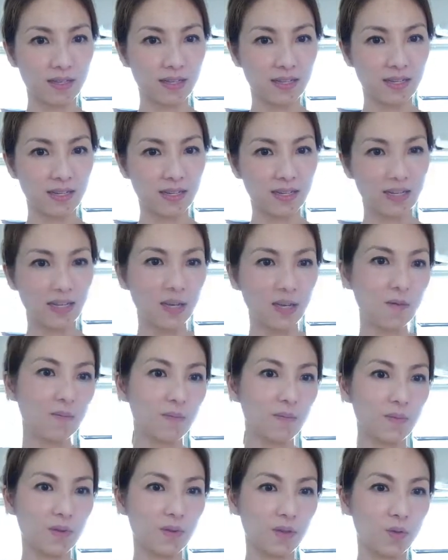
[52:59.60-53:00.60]
Yep,
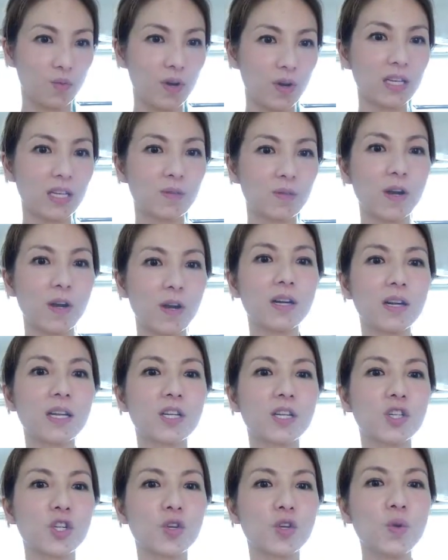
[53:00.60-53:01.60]
3 is better than
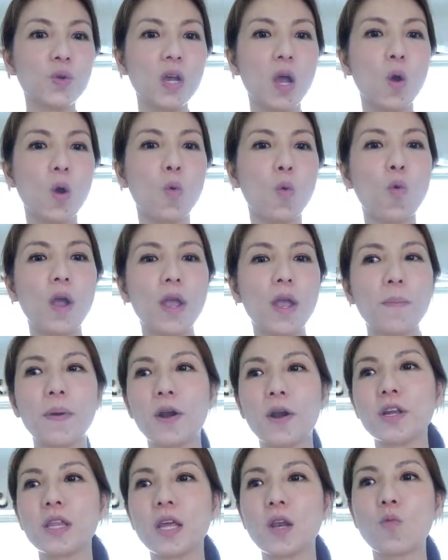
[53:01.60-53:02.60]
2, way better
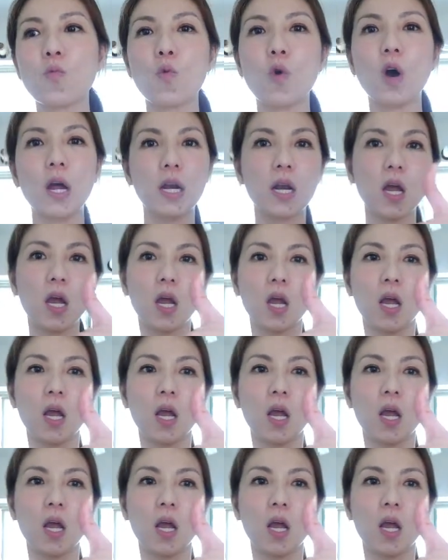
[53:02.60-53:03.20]
than 1.